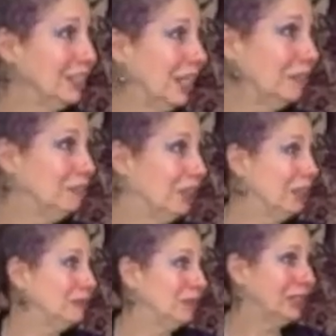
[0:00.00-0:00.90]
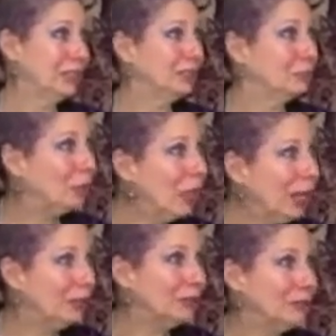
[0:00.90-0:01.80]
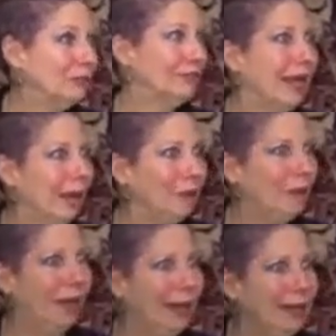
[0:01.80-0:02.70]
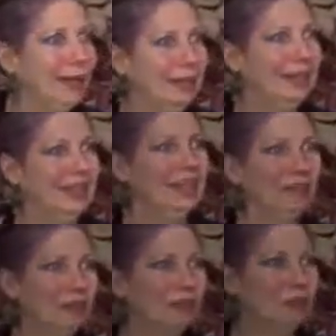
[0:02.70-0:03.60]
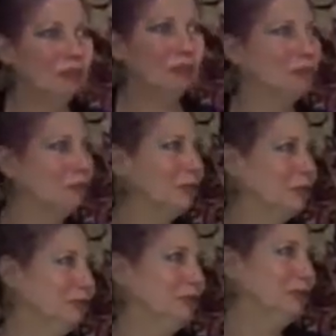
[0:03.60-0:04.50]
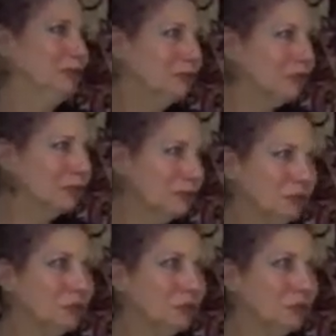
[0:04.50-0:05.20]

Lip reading: lot of our suppliers that way, even though we were the ones who introduced them